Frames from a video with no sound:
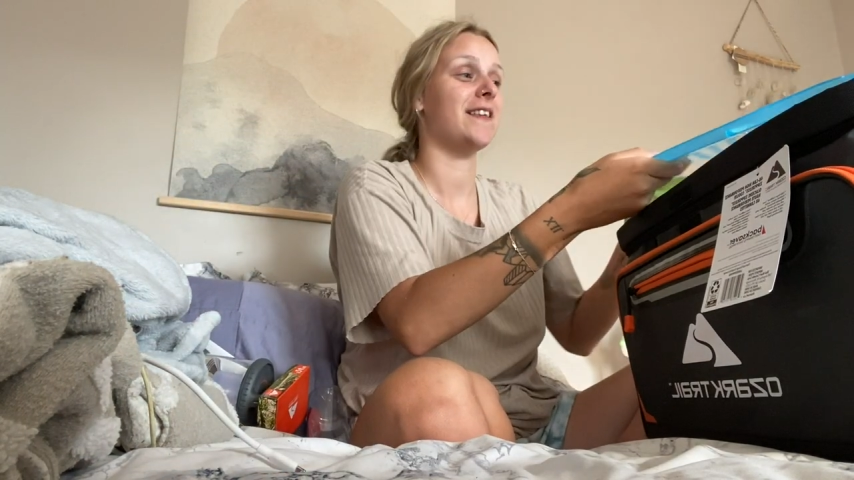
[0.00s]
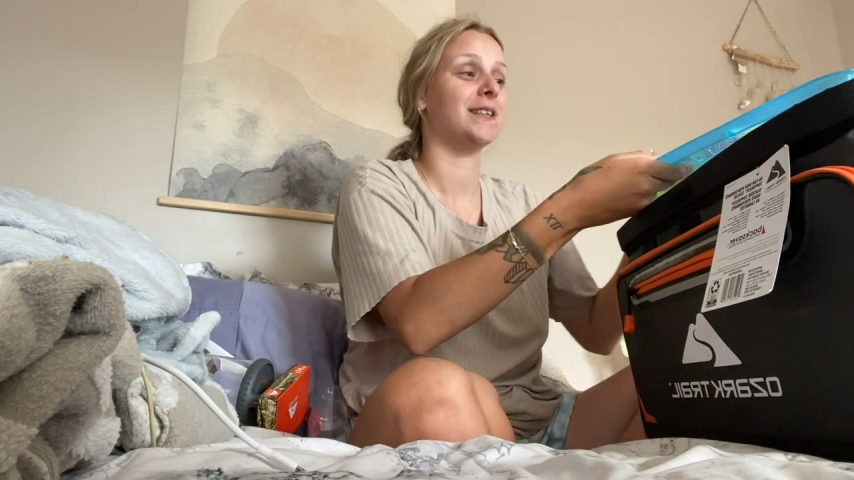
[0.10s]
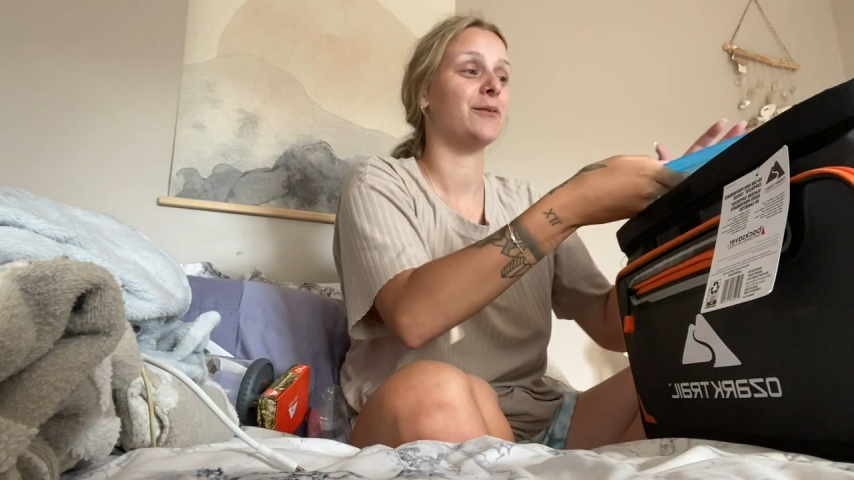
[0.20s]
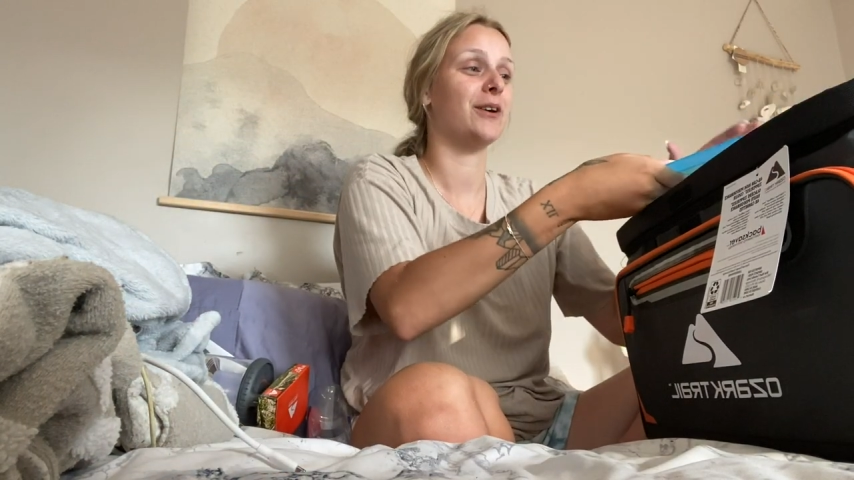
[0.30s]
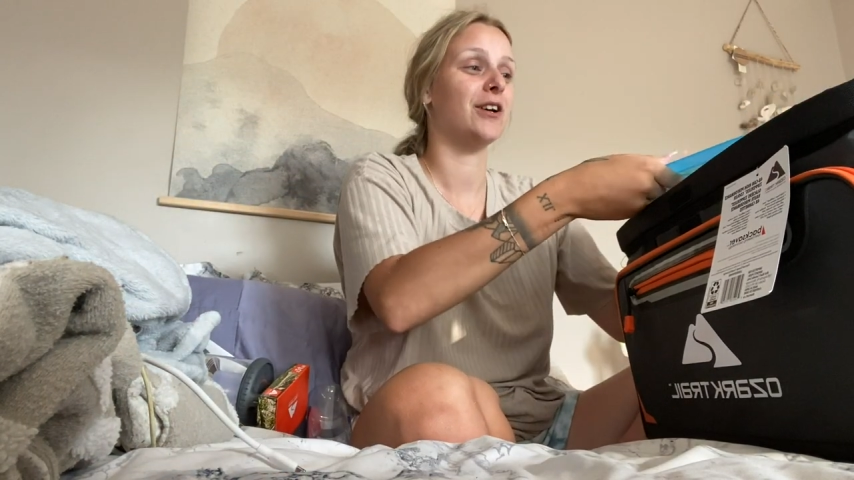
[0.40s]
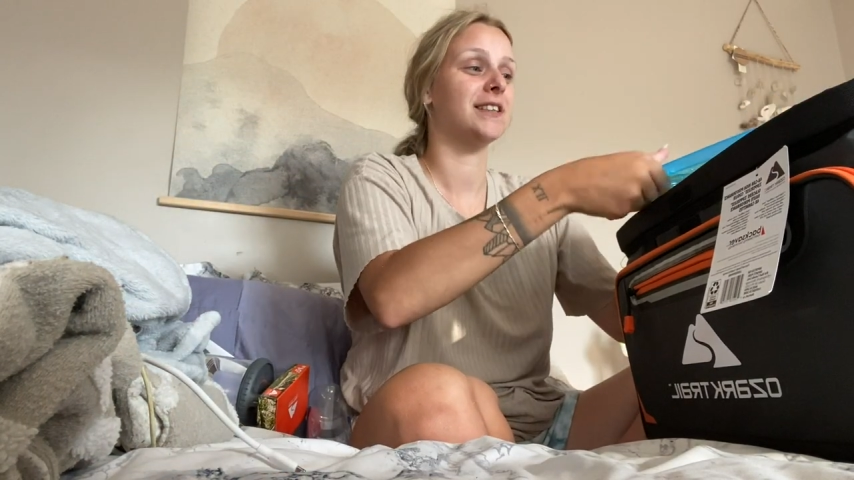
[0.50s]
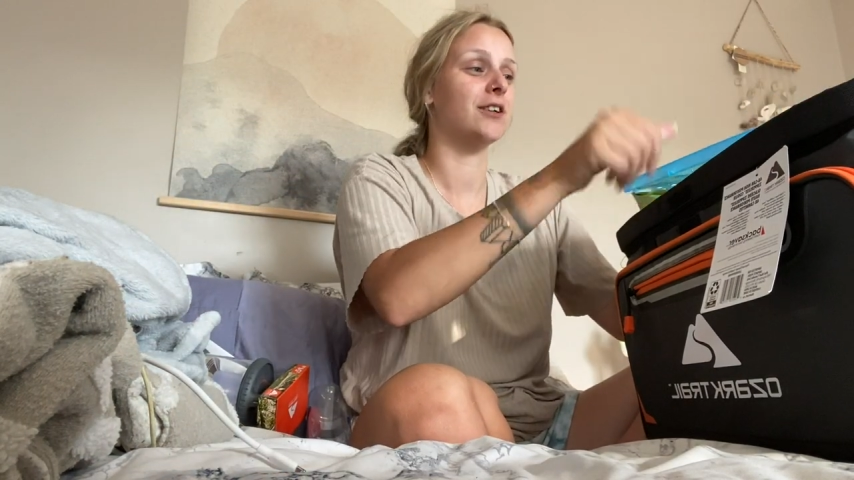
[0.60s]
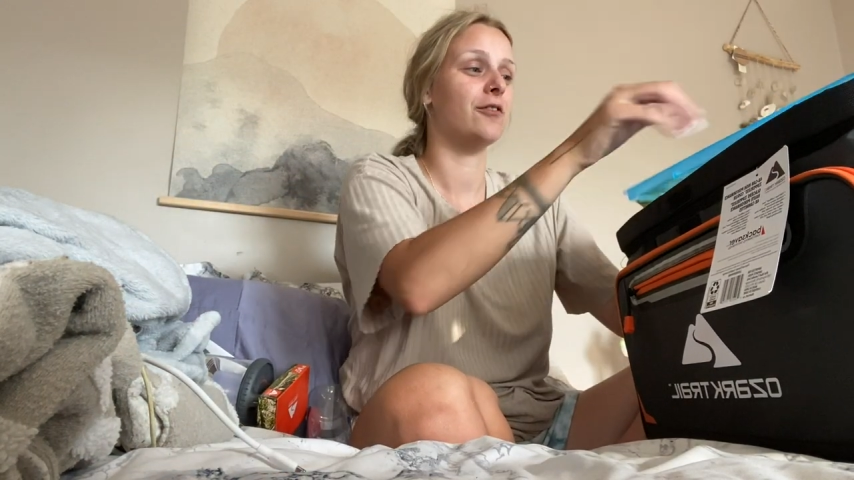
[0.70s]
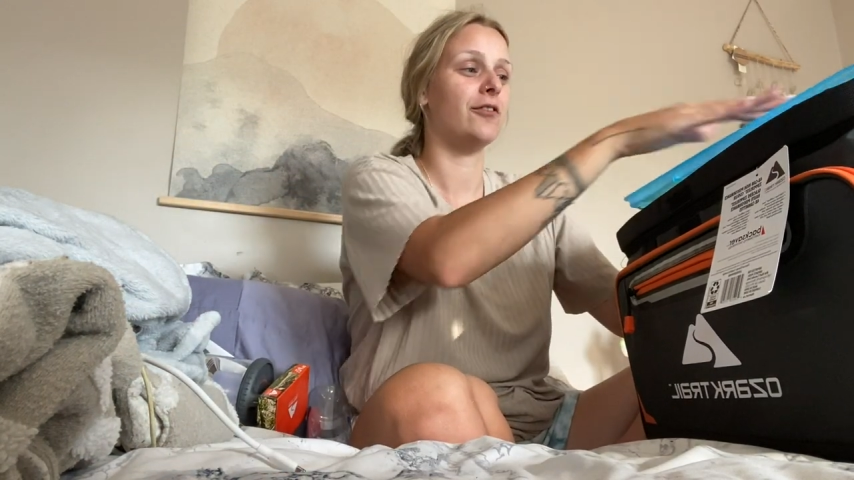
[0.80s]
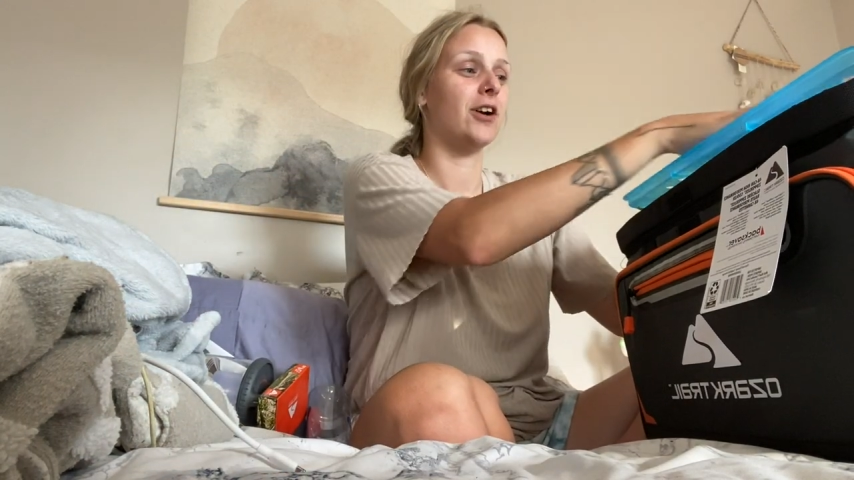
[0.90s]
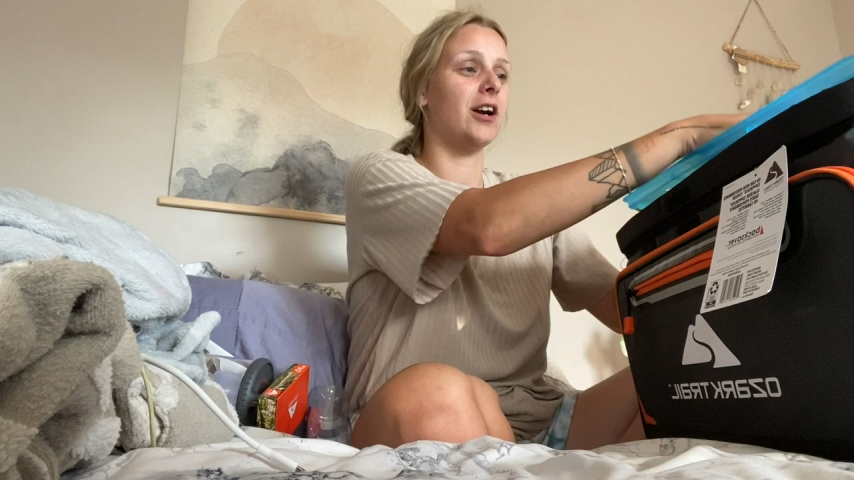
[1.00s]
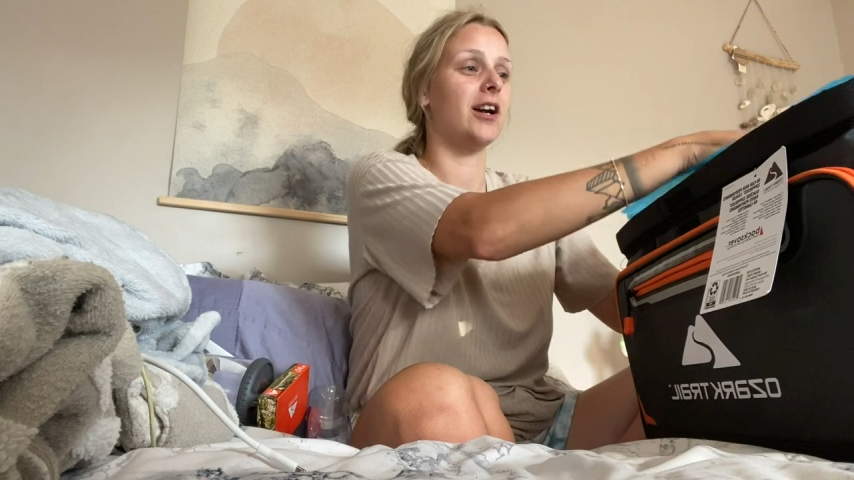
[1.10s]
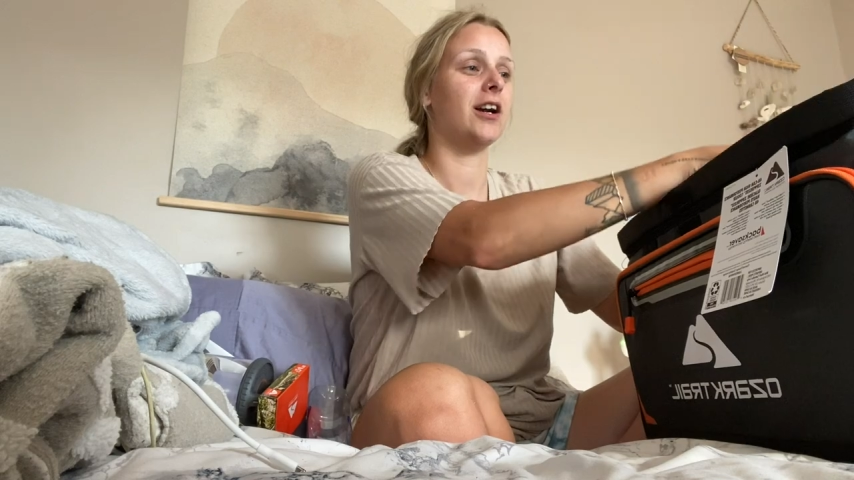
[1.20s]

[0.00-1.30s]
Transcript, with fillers: that's what we got so far.